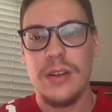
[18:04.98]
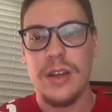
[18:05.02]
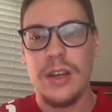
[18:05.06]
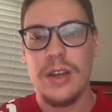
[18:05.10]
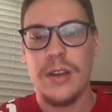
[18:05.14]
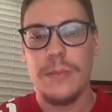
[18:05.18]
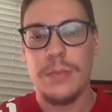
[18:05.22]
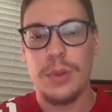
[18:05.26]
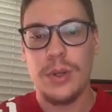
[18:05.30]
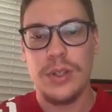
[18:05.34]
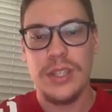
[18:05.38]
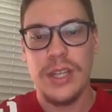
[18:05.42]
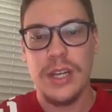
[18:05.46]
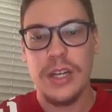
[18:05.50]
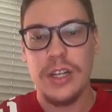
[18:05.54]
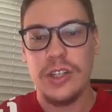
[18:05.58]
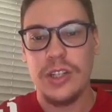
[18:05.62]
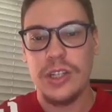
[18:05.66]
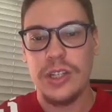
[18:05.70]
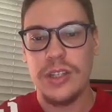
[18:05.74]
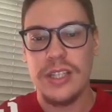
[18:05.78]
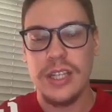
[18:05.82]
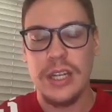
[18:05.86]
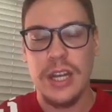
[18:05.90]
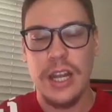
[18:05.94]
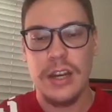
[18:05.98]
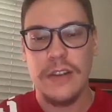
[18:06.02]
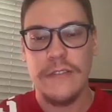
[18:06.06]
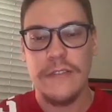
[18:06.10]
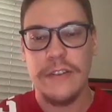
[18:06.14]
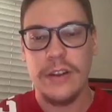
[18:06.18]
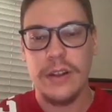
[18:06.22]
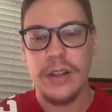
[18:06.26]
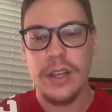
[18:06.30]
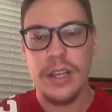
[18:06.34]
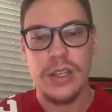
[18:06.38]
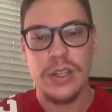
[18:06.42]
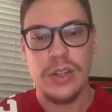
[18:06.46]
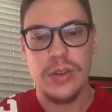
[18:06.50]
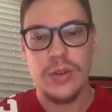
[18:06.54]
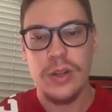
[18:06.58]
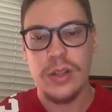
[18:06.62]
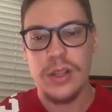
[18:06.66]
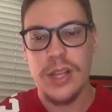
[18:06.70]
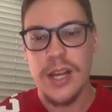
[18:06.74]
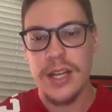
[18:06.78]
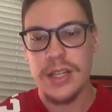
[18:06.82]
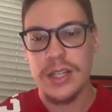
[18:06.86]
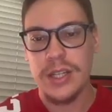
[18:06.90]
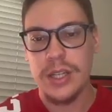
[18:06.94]
percentages in NFL history
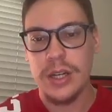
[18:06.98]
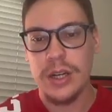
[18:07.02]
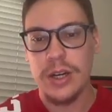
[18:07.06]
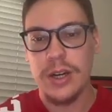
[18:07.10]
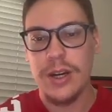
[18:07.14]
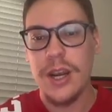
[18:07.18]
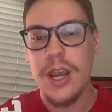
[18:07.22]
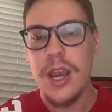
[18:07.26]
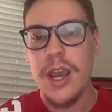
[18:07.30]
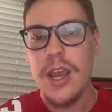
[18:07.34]
last year.